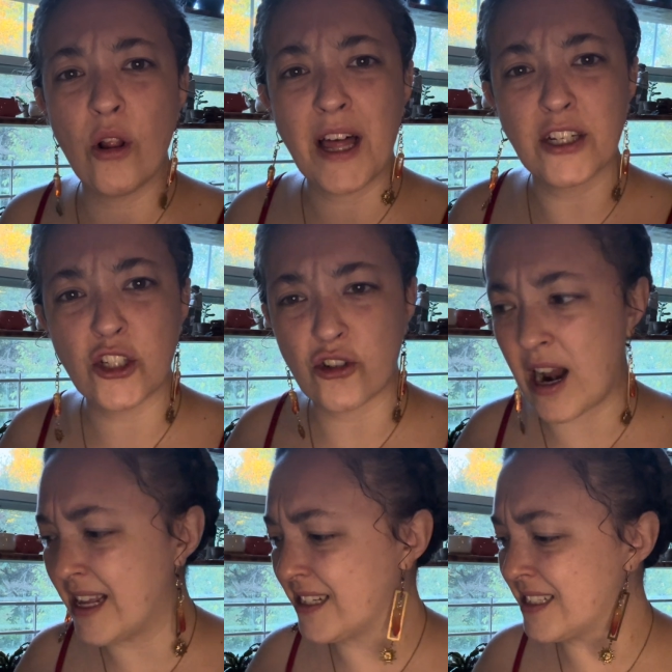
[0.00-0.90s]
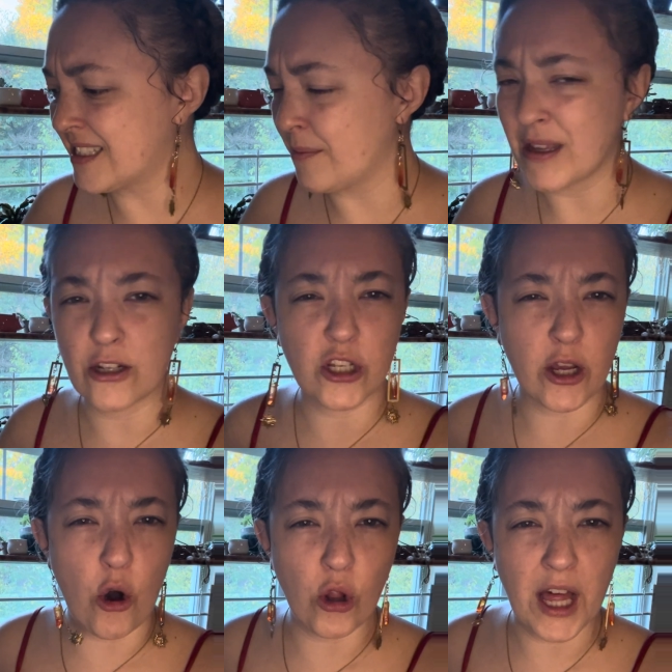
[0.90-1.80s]
lot of stress. It doesn't seem like there's like a
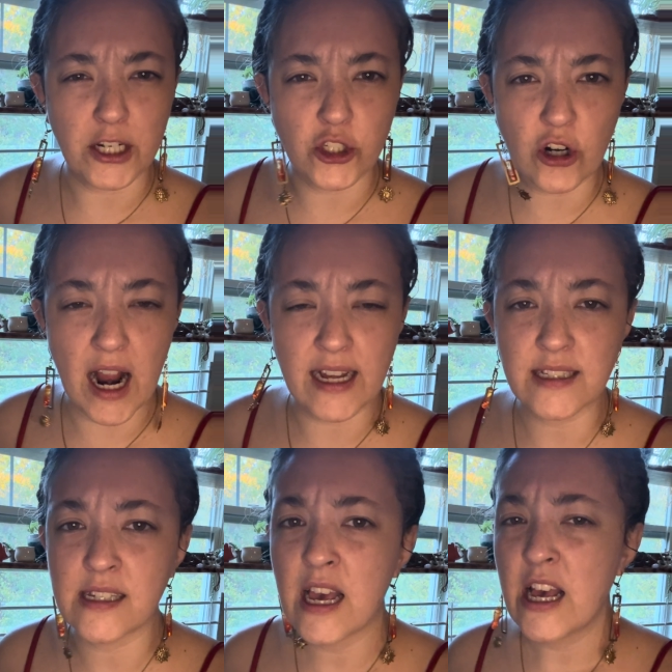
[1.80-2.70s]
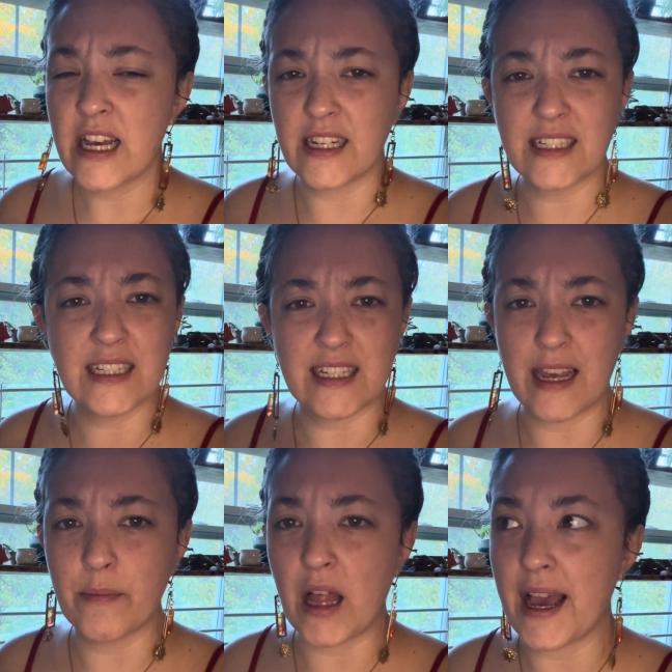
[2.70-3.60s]
whole lot of stress. It doesn't
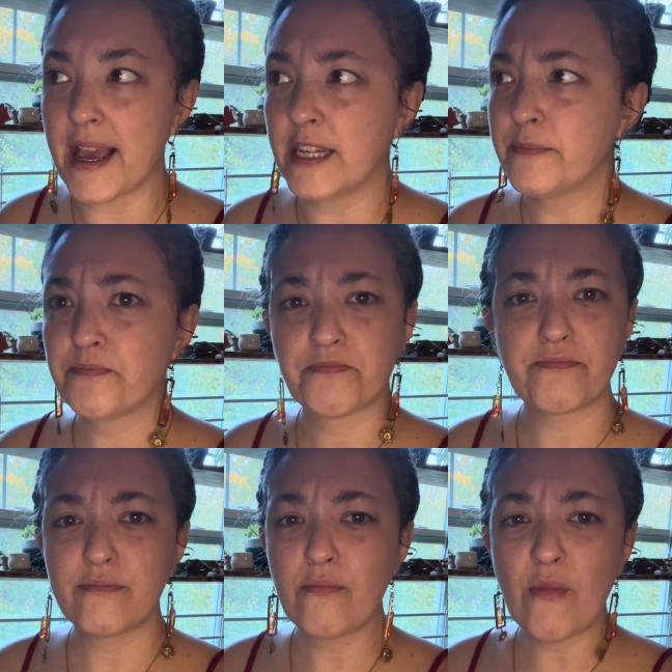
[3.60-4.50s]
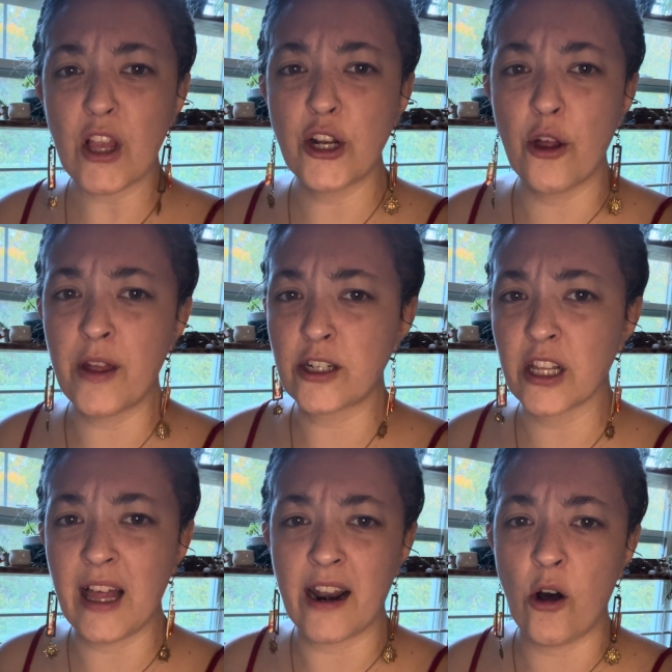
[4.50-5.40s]
seem like, there's a
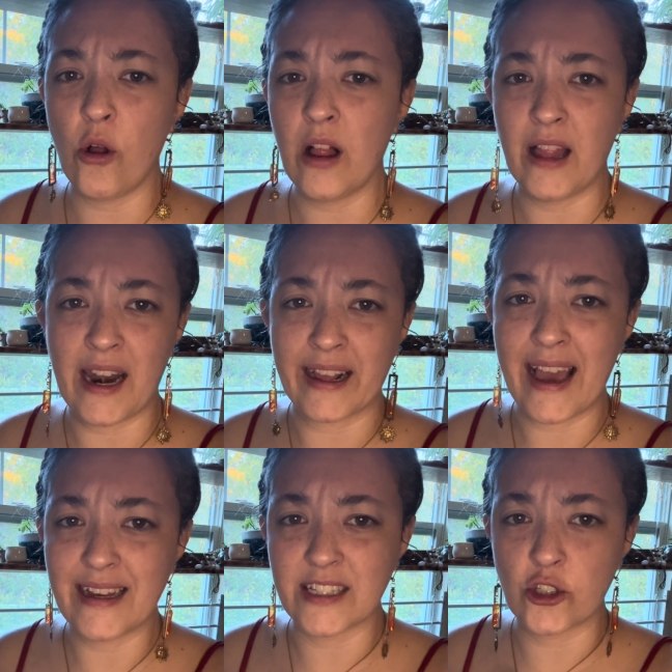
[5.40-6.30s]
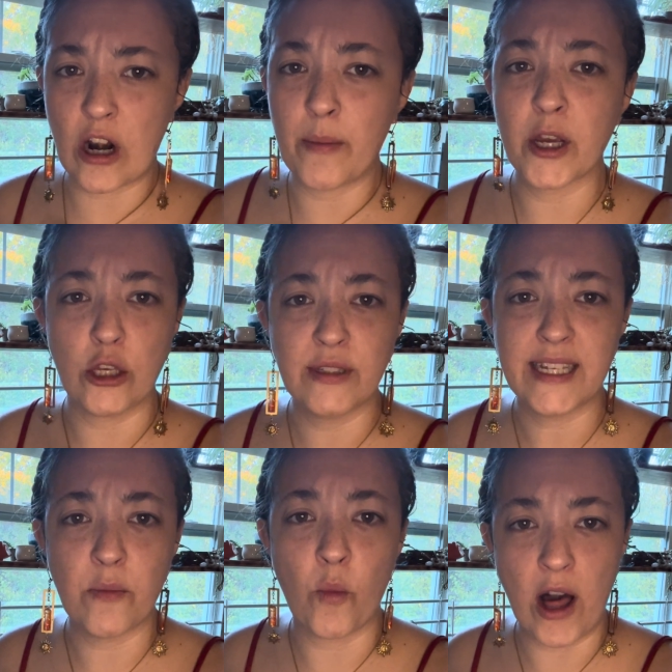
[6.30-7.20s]
lot of chaos and drama. You
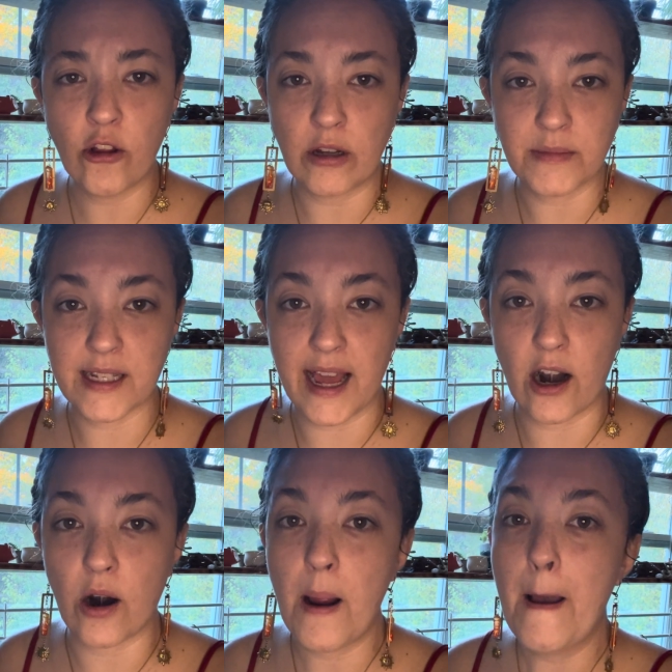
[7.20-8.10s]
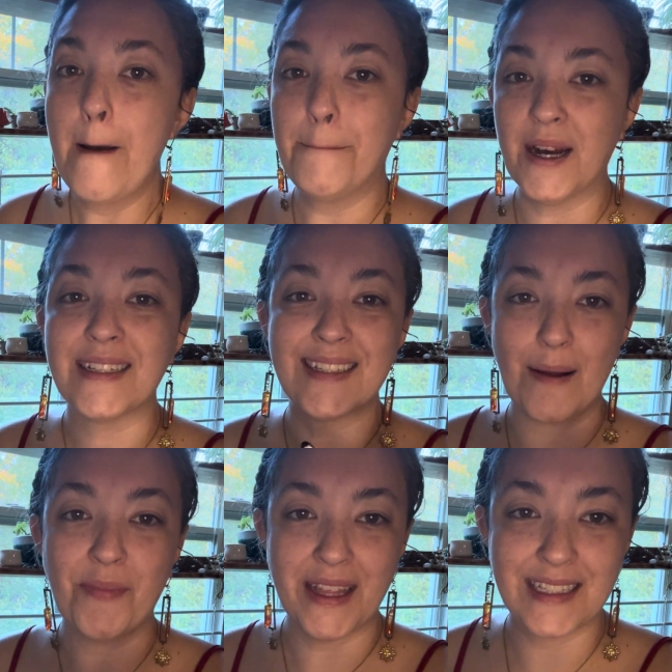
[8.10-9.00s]
seem welcomed there, but
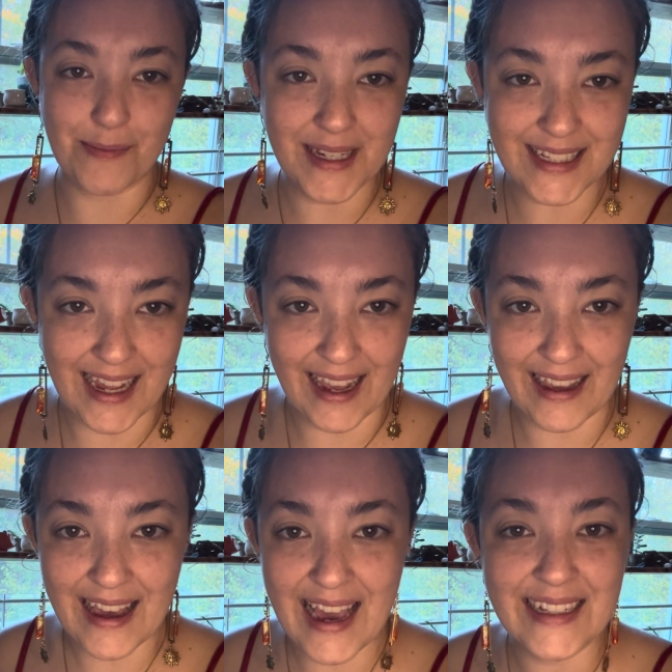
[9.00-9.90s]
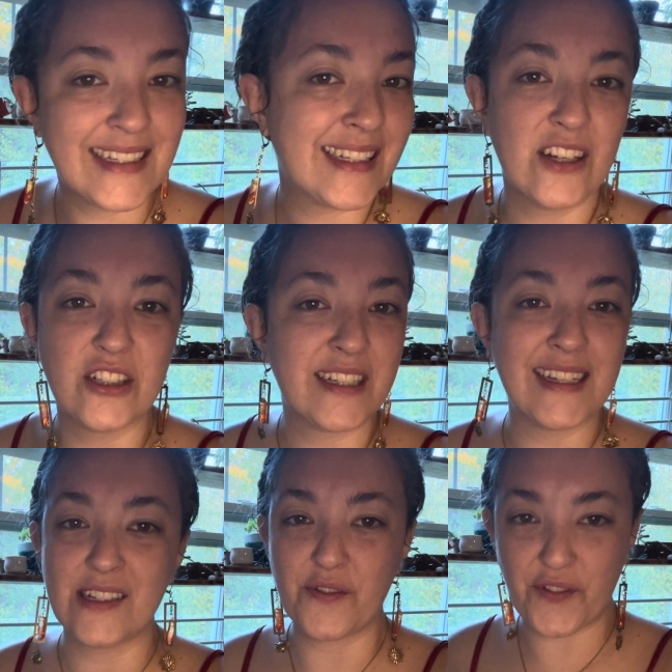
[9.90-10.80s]
something's missing. It still
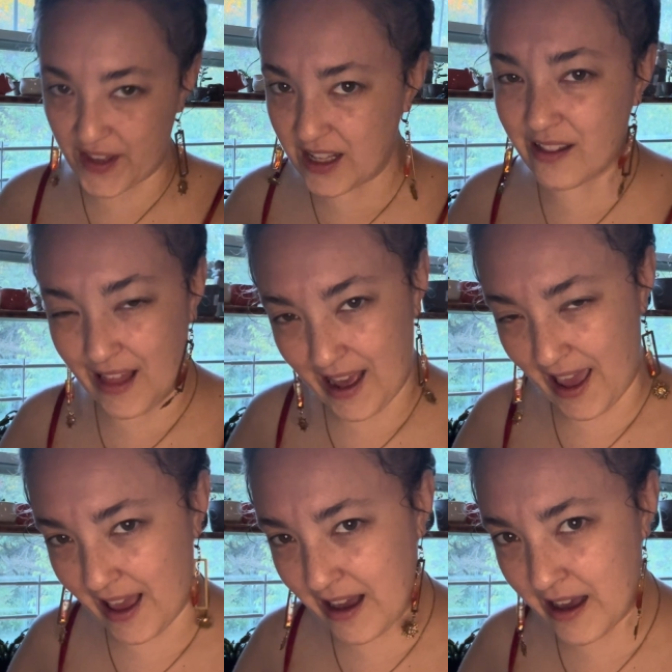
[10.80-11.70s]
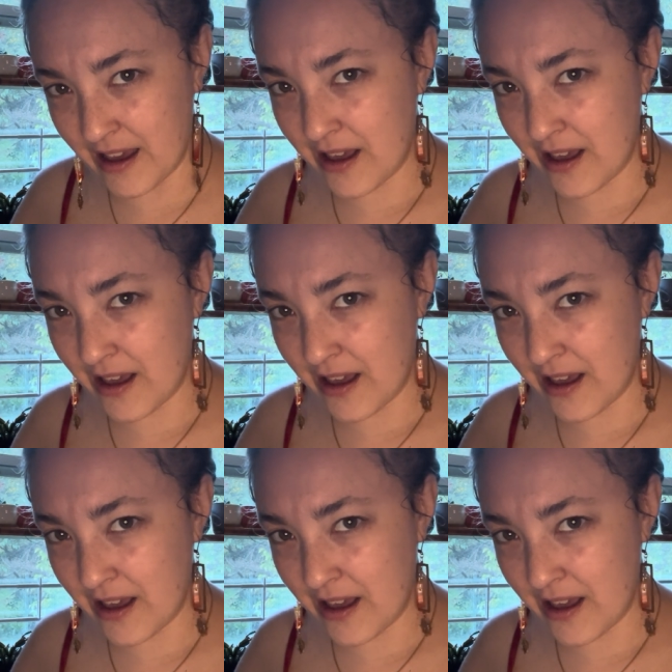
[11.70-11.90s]
doesn't feel like